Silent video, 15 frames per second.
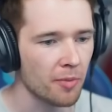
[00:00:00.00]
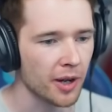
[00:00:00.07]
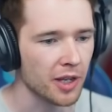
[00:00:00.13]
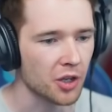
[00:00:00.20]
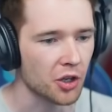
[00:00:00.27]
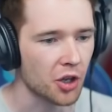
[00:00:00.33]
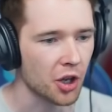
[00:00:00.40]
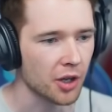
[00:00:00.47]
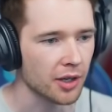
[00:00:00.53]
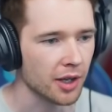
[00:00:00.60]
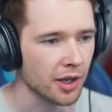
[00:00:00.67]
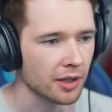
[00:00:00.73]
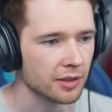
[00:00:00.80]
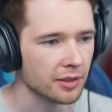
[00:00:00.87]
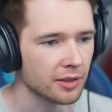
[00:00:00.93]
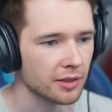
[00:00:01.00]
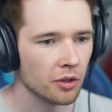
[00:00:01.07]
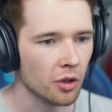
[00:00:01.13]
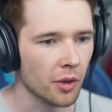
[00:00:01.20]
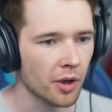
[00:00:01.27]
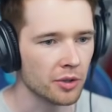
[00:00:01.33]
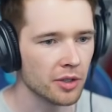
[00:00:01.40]
my goodness.
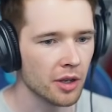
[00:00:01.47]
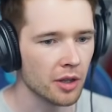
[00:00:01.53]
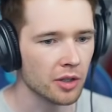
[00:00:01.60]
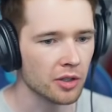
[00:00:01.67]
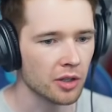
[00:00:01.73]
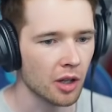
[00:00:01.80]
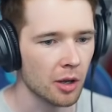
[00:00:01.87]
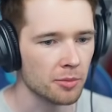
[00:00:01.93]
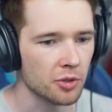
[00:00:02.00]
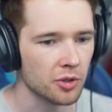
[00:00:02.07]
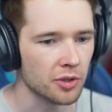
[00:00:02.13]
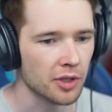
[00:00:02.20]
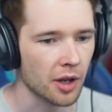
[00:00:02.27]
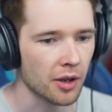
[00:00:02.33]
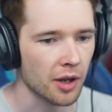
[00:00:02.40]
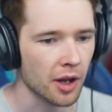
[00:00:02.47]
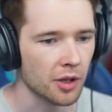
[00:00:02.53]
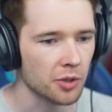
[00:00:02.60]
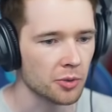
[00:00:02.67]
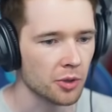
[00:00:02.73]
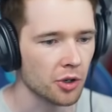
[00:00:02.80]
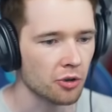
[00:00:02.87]
Yo, that was another slurp juice down here. I
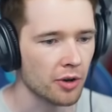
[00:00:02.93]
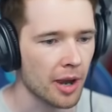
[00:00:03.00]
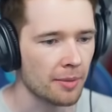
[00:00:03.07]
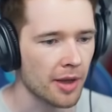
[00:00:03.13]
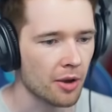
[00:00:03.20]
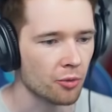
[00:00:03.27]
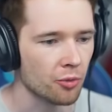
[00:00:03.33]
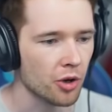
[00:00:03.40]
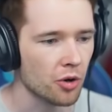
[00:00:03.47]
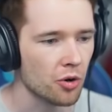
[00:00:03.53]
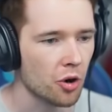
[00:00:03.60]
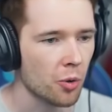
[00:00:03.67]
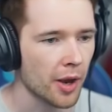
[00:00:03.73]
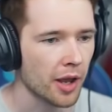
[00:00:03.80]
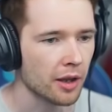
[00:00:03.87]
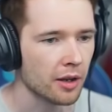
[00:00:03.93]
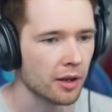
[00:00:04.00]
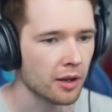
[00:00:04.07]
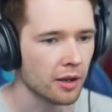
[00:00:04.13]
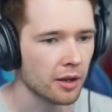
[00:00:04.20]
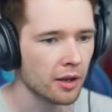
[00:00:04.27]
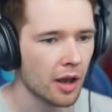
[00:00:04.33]
just want to grab that real quick,
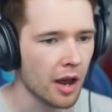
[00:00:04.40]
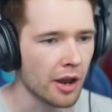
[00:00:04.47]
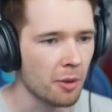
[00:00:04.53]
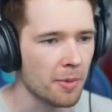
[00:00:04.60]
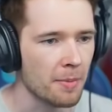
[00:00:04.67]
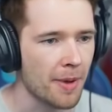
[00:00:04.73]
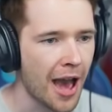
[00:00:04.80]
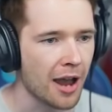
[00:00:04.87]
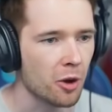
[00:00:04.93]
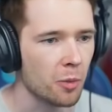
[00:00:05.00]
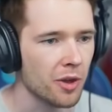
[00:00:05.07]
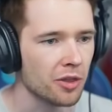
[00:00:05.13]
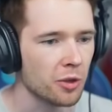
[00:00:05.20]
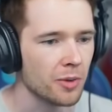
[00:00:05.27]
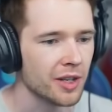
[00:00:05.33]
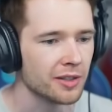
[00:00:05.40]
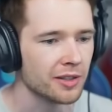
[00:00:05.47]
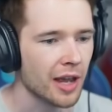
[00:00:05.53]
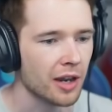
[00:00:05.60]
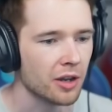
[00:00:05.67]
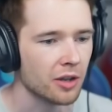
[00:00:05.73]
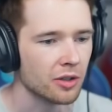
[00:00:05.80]
and I'll be back with you in a
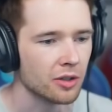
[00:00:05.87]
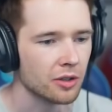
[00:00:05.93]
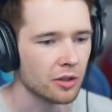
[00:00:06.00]
second.